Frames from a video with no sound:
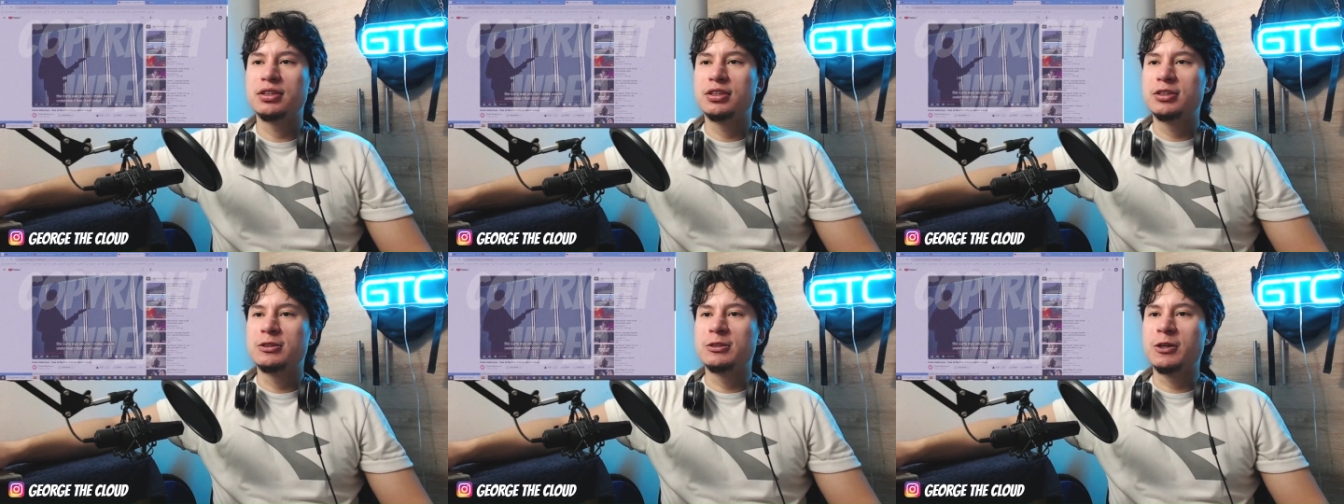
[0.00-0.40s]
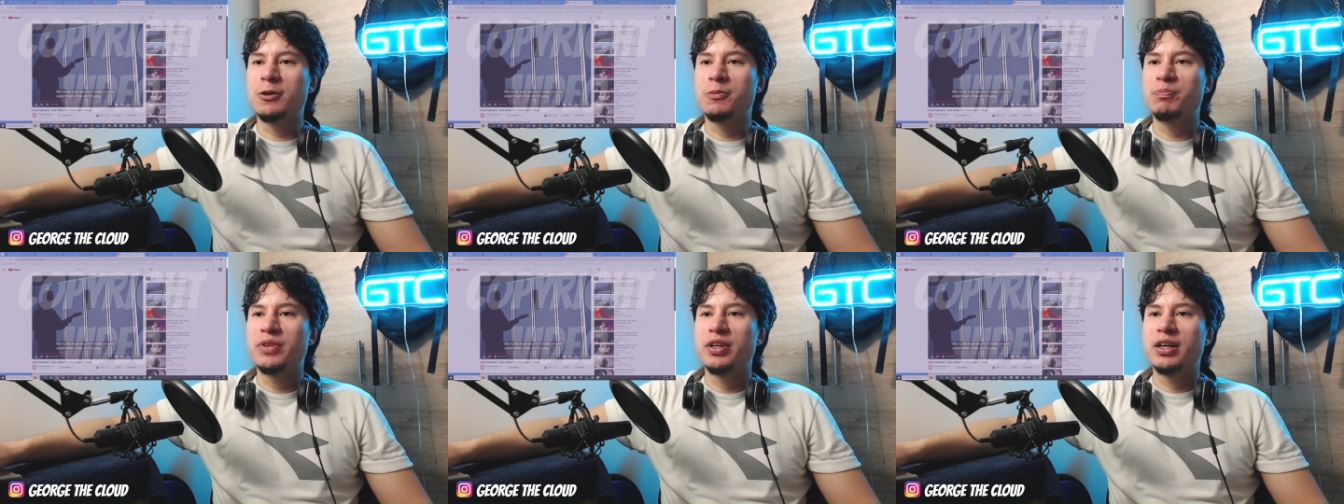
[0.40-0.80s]
So
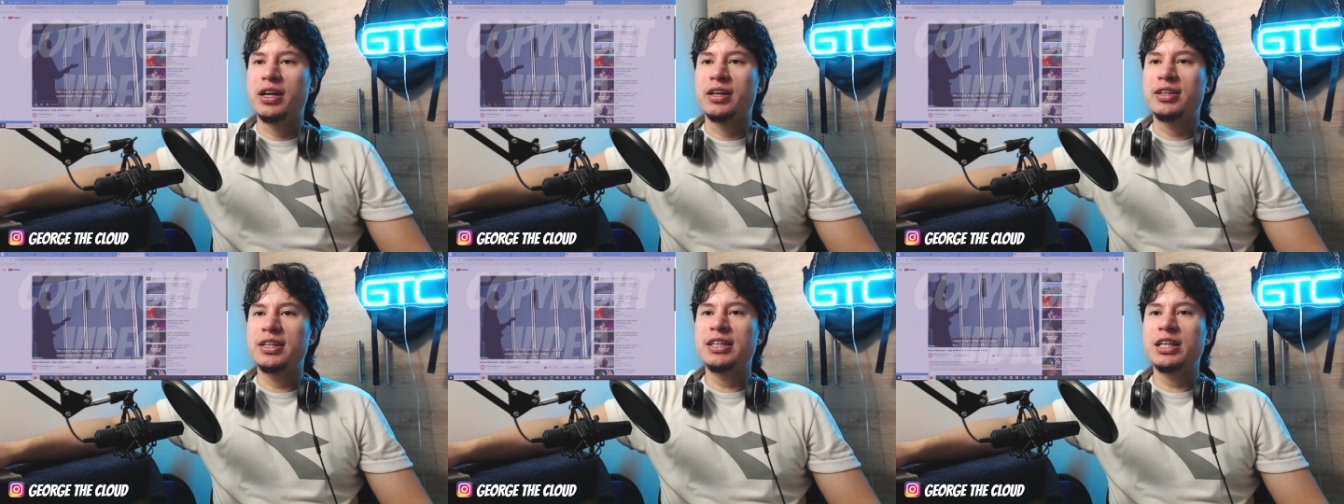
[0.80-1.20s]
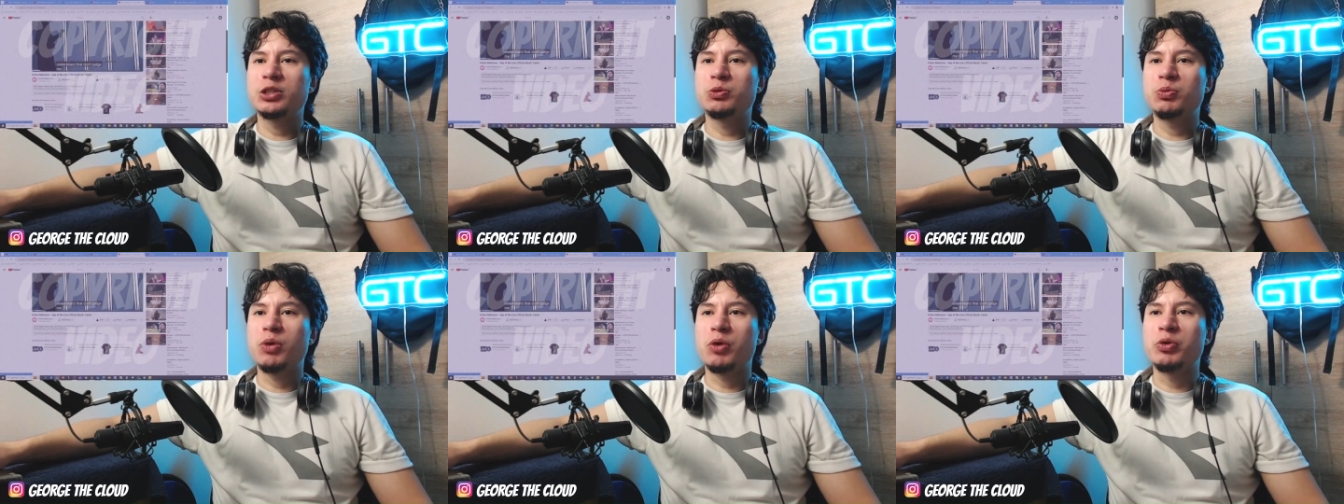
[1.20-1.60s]
I think that's
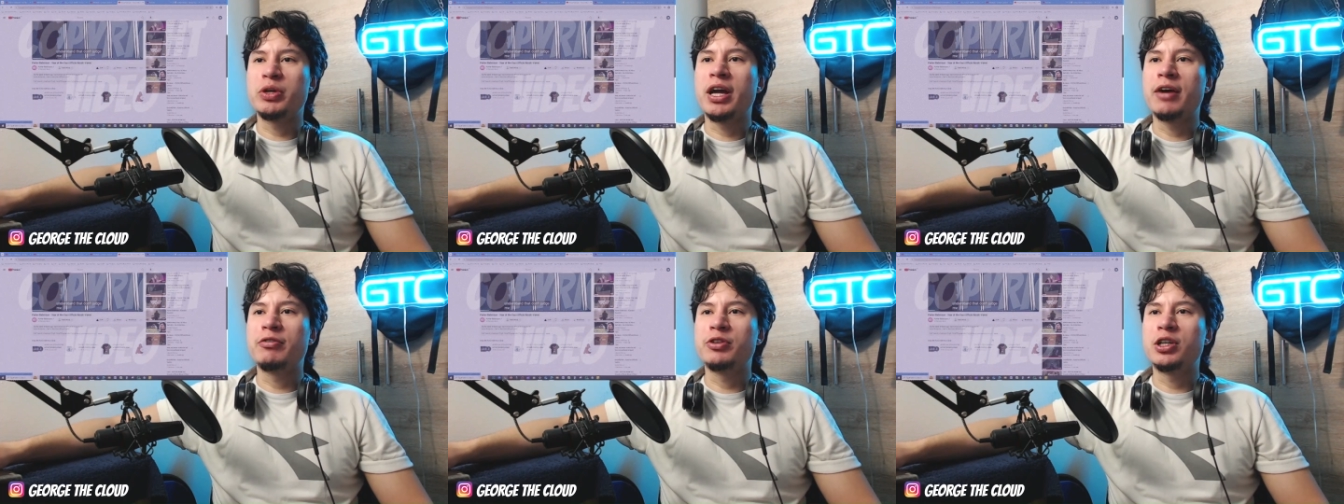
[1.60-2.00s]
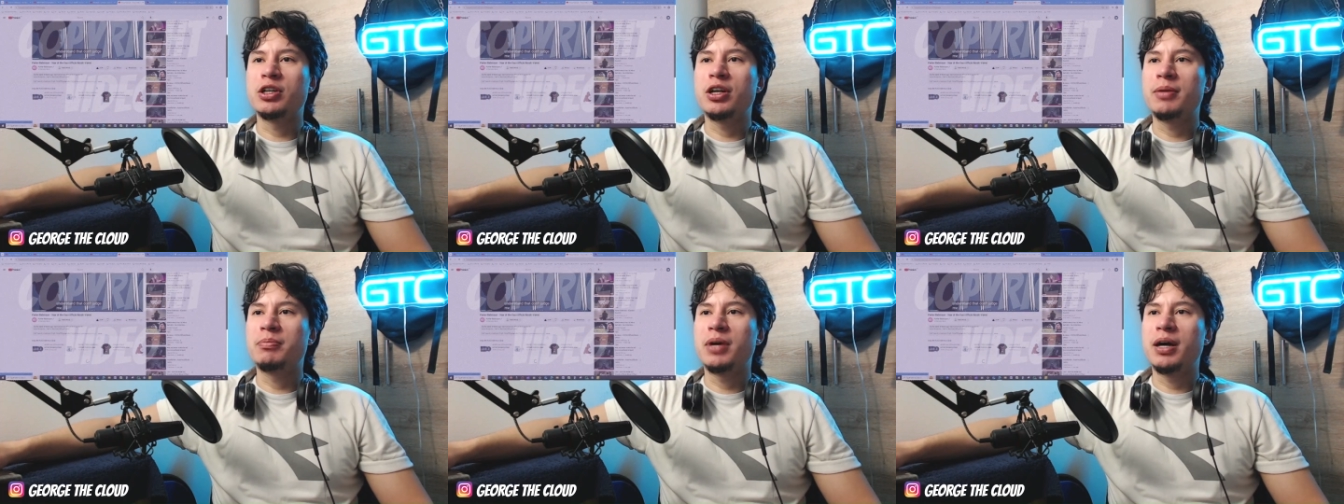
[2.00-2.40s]
what we have here. I'm
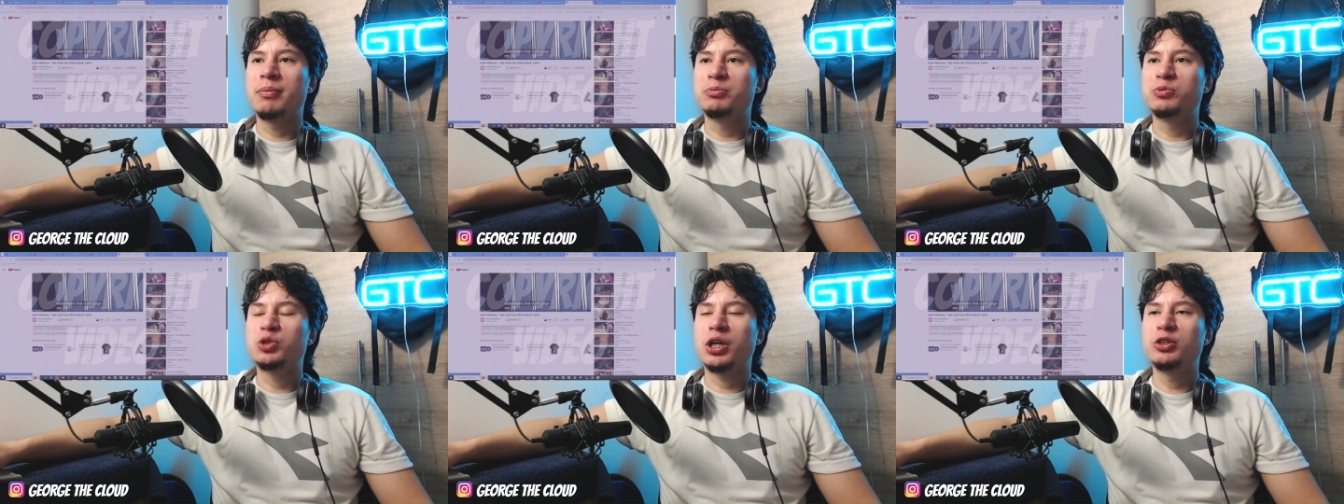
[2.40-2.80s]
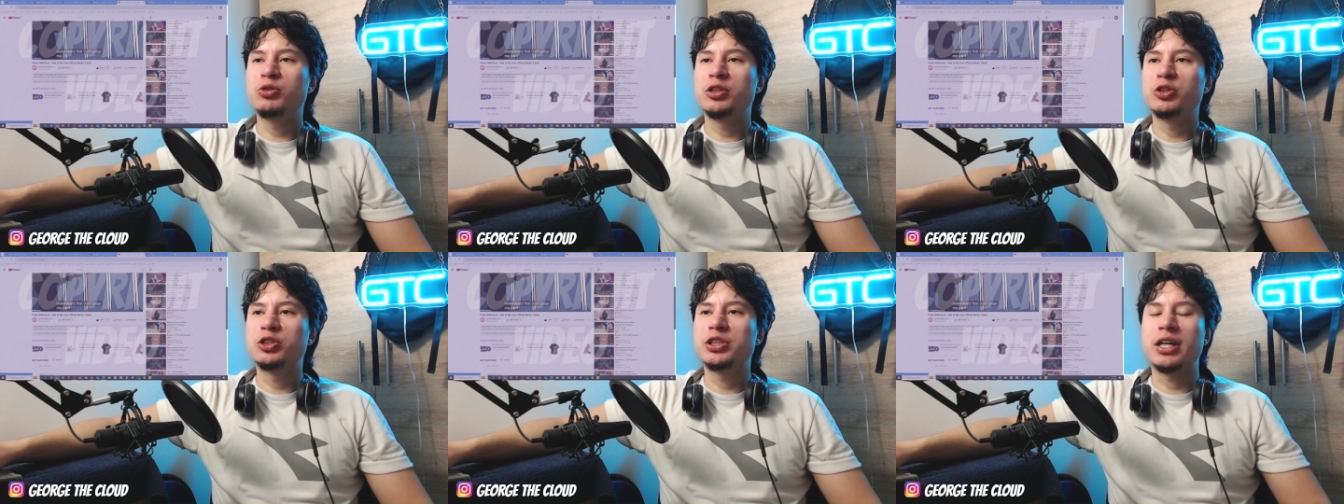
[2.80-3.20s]
I'm trying to
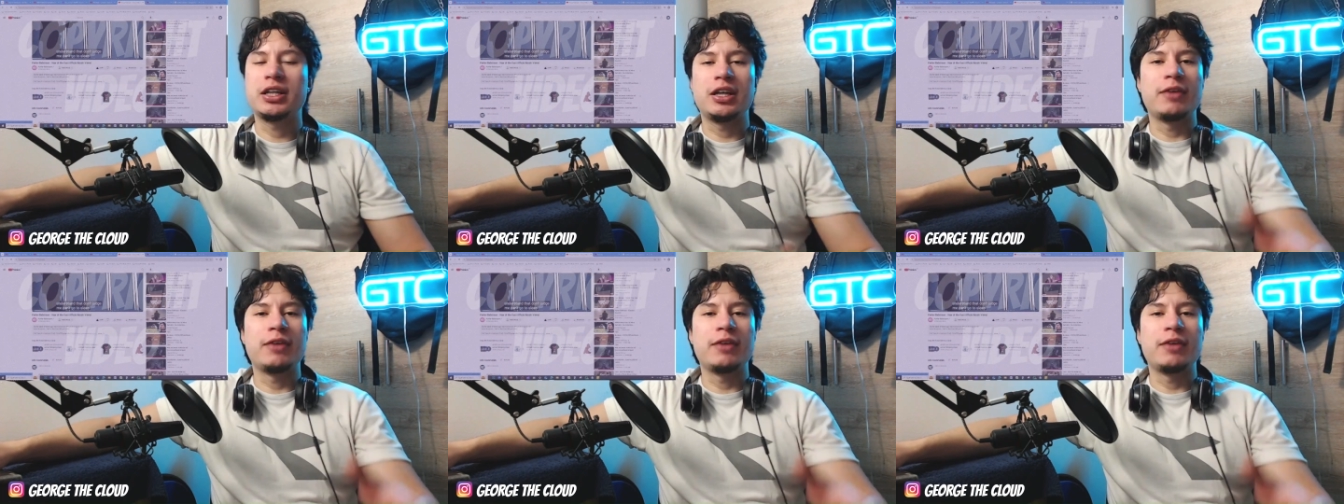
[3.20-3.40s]
understand.